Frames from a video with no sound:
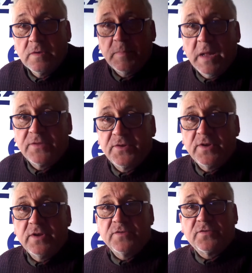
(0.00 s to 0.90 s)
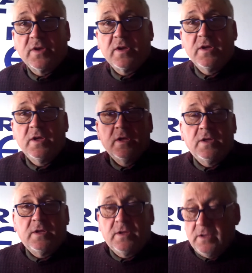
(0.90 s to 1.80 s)
Baltana is
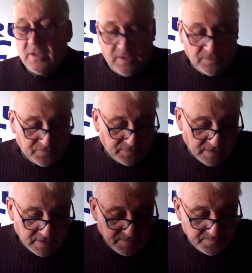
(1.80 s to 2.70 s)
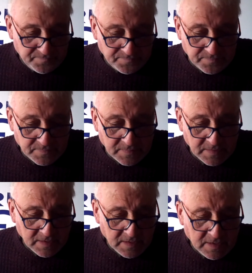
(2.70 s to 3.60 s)
the
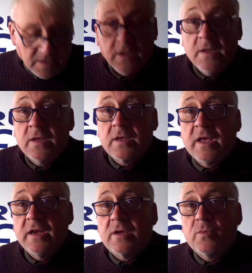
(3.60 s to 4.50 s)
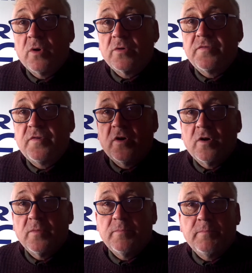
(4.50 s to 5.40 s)
Gaelic word
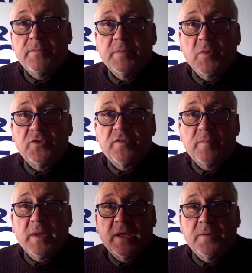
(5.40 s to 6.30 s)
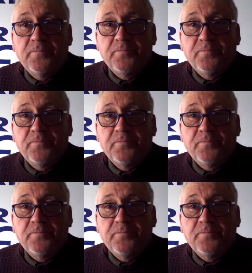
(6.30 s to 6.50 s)
for the month of May.